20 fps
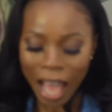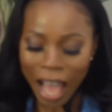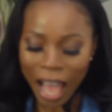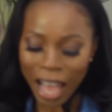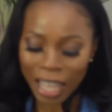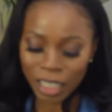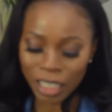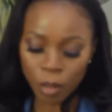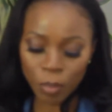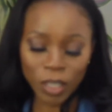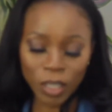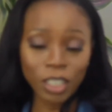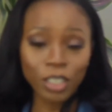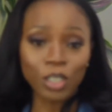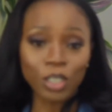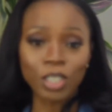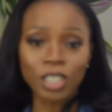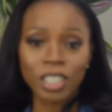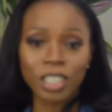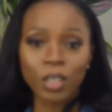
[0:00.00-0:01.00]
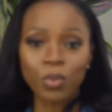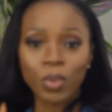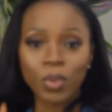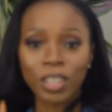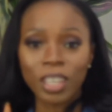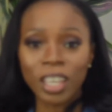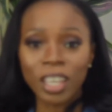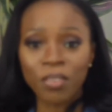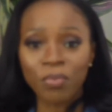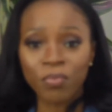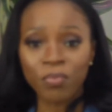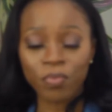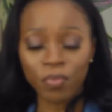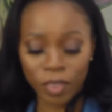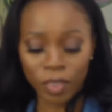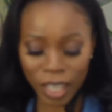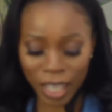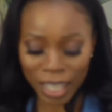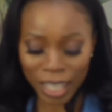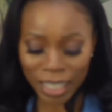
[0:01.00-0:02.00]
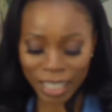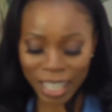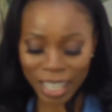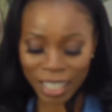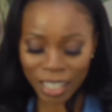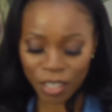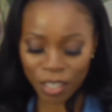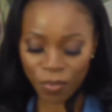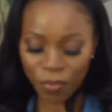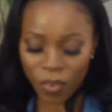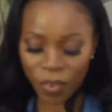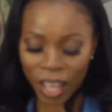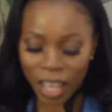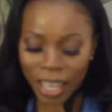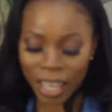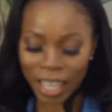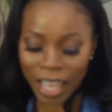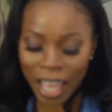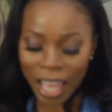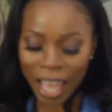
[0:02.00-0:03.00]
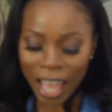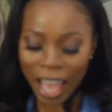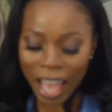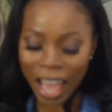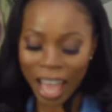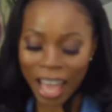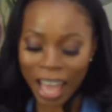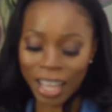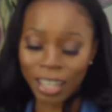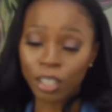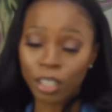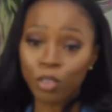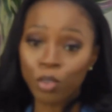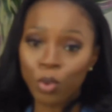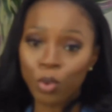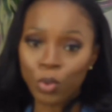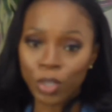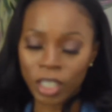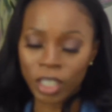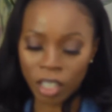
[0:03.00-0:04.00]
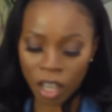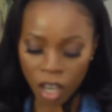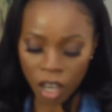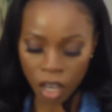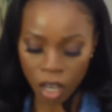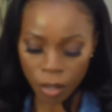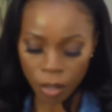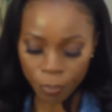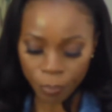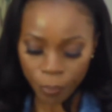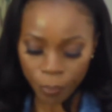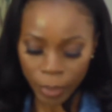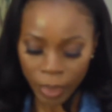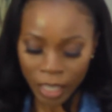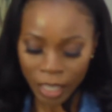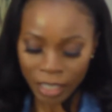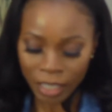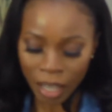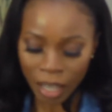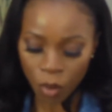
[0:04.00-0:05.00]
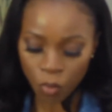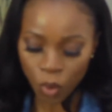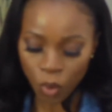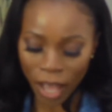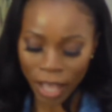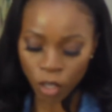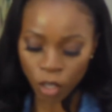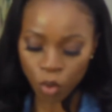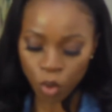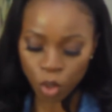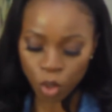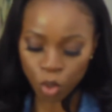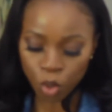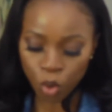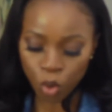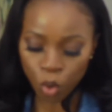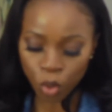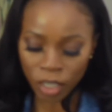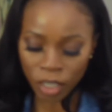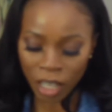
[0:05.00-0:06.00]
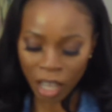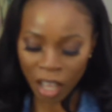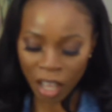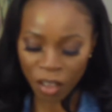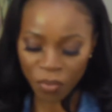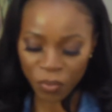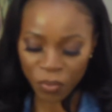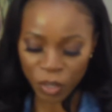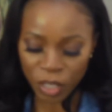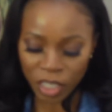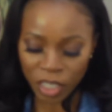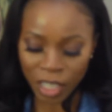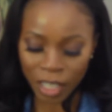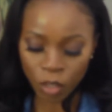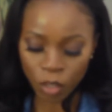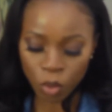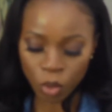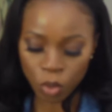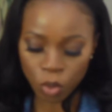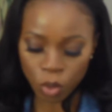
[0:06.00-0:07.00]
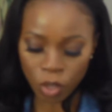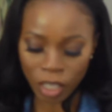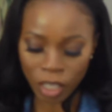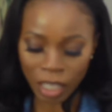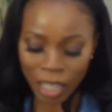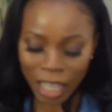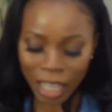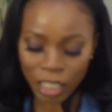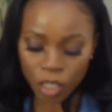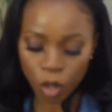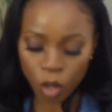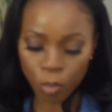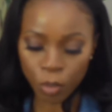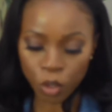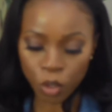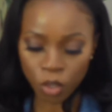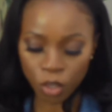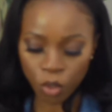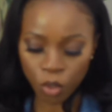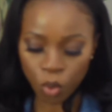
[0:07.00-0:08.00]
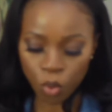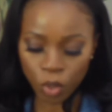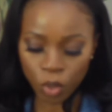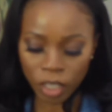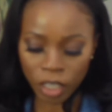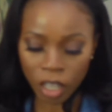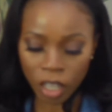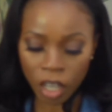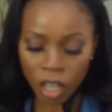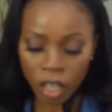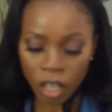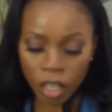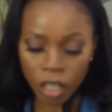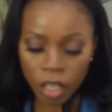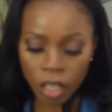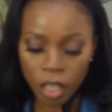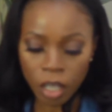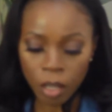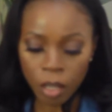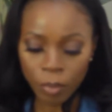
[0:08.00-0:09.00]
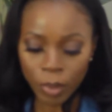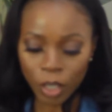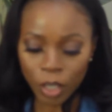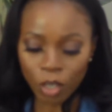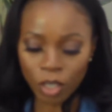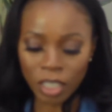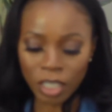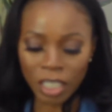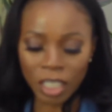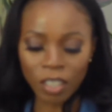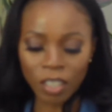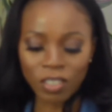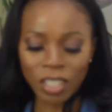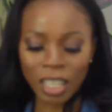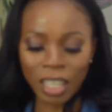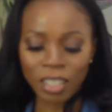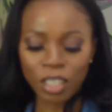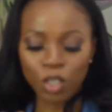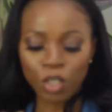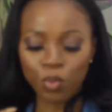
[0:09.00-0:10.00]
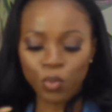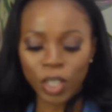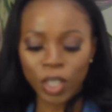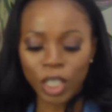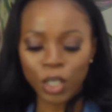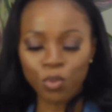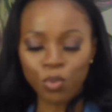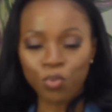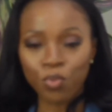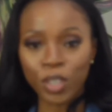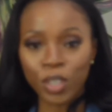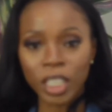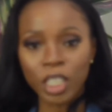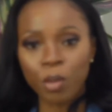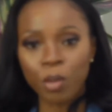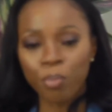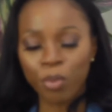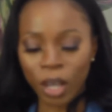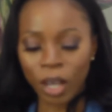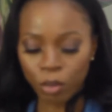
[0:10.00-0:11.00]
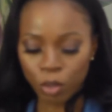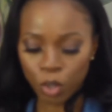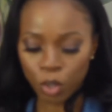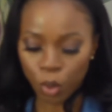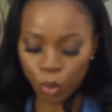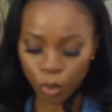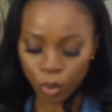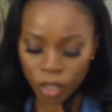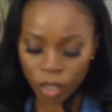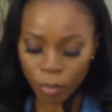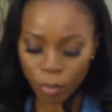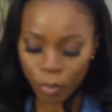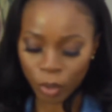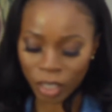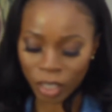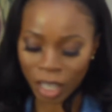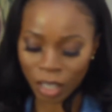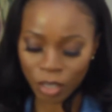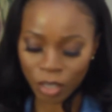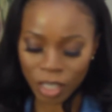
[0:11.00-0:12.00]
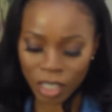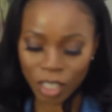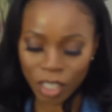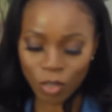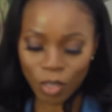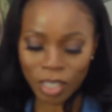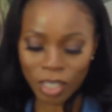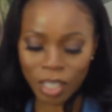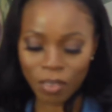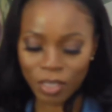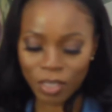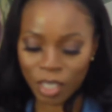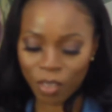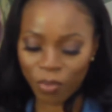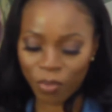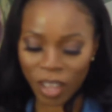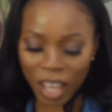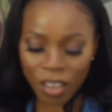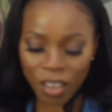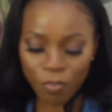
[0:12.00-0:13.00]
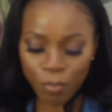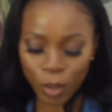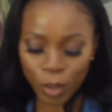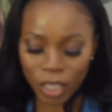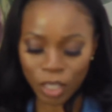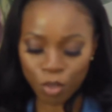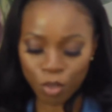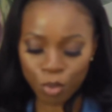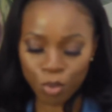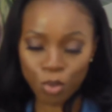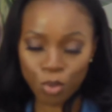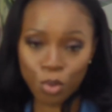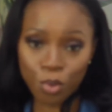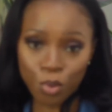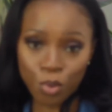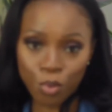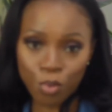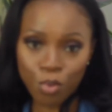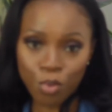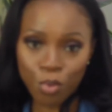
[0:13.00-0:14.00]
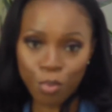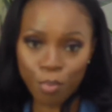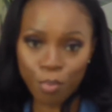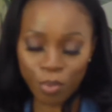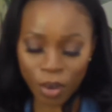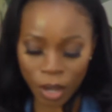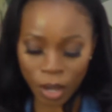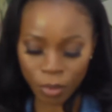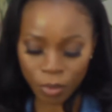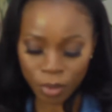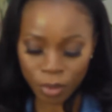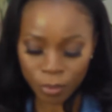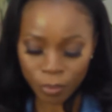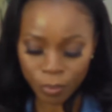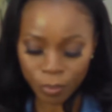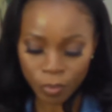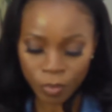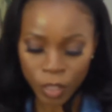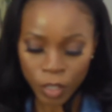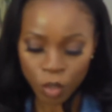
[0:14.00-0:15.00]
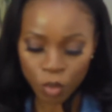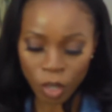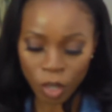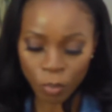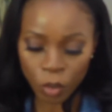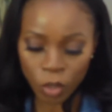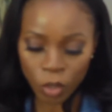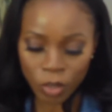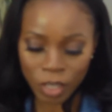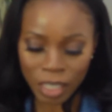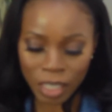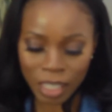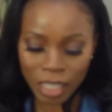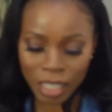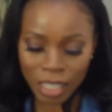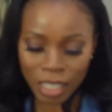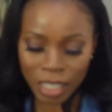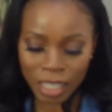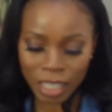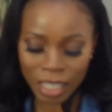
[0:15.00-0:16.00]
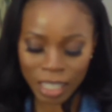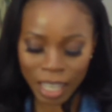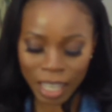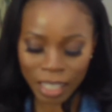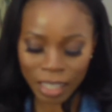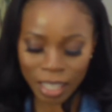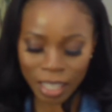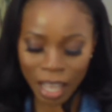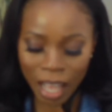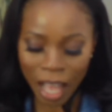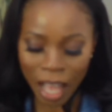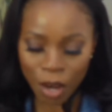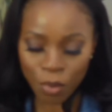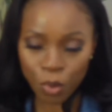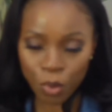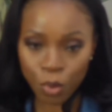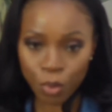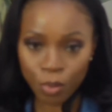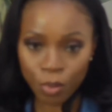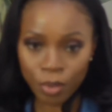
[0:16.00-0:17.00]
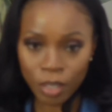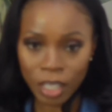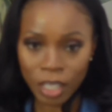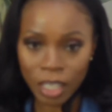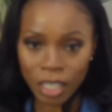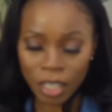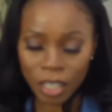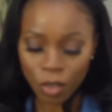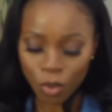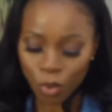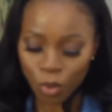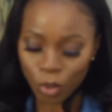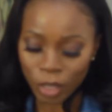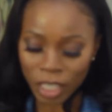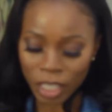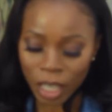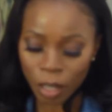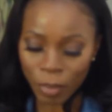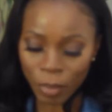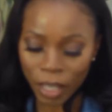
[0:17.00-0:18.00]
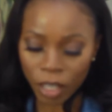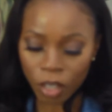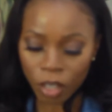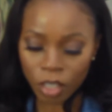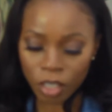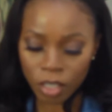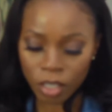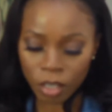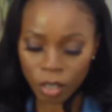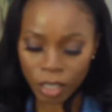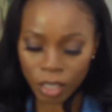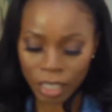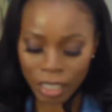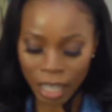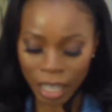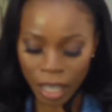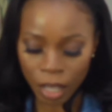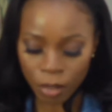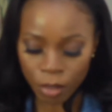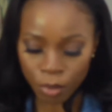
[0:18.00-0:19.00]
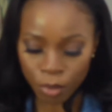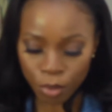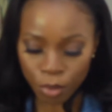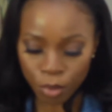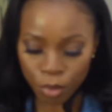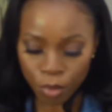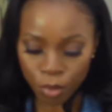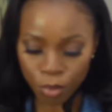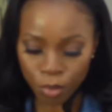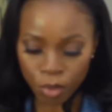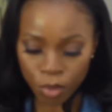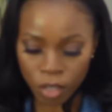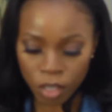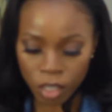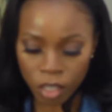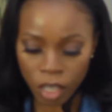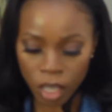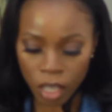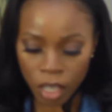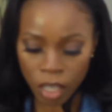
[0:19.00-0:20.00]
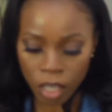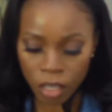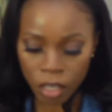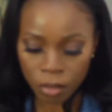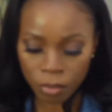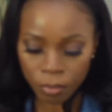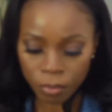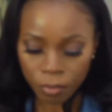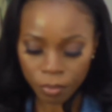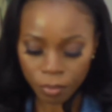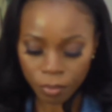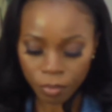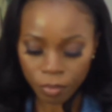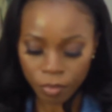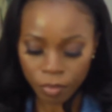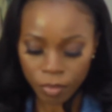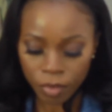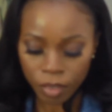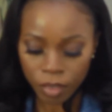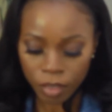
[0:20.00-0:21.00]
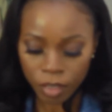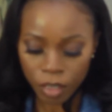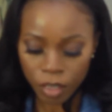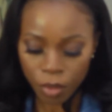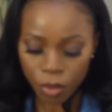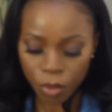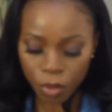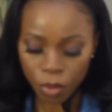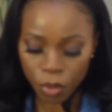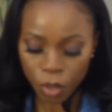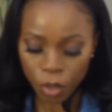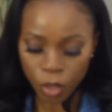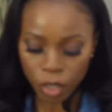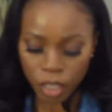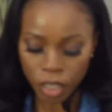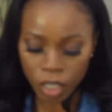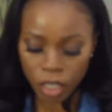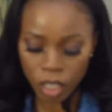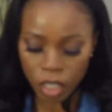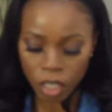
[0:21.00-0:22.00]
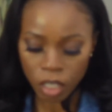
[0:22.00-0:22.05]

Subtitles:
I typically just stick with intensify and golden hour. Now I go to golden hour first, and I go to the last option on golden hour because it gives like this really rich brown tone. But now you see it's on 75, but it's too brown. So I'm going to take the arrow, or take my cursor down to say 30.